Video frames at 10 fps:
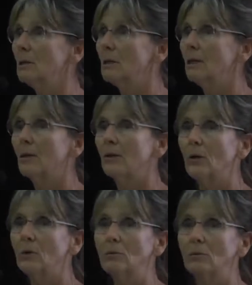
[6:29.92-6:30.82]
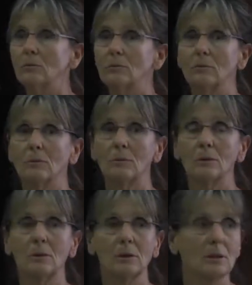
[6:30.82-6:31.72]
No?
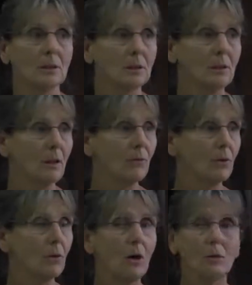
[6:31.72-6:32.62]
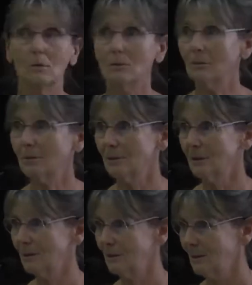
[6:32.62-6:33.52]
They've all gone?
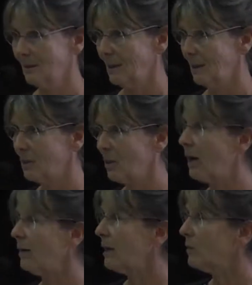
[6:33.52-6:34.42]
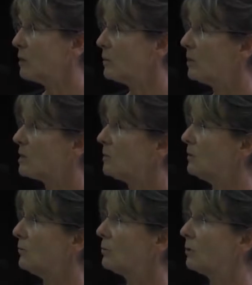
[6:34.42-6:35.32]
So are they responsible for
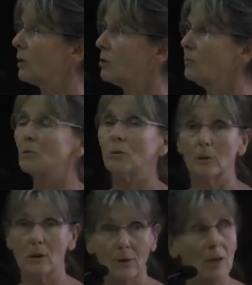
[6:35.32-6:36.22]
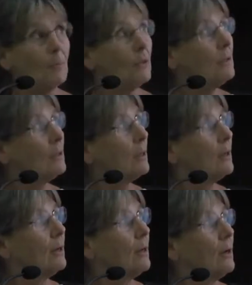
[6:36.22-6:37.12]
curriculum development?
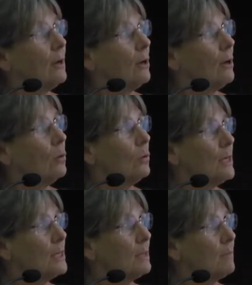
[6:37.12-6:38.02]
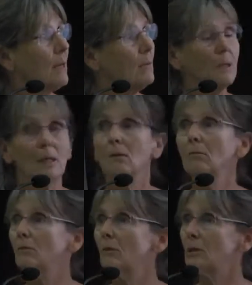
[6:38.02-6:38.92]
Or is it maybe
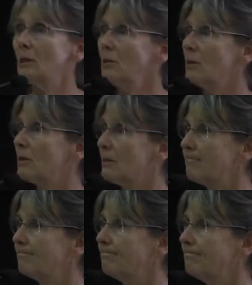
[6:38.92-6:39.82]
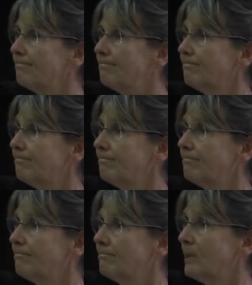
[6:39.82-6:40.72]
the teachers?
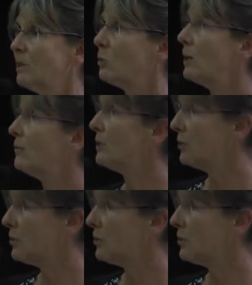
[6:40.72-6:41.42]
Do we have teachers